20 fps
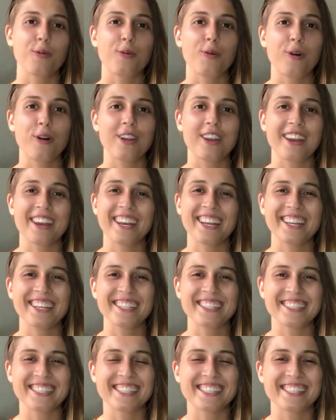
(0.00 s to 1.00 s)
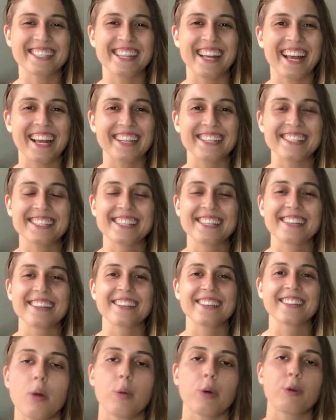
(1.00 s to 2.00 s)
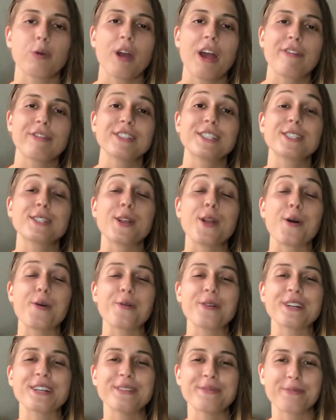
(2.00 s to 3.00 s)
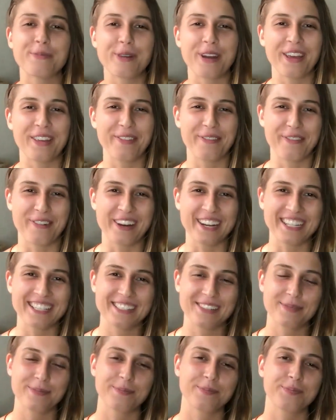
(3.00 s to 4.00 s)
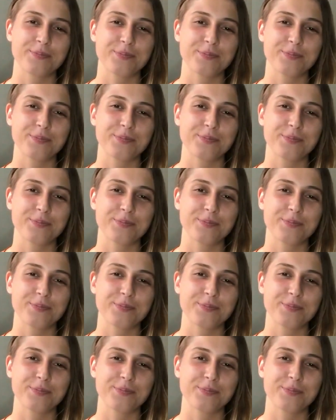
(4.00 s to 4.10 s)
What it is that when we have a slower breath rate,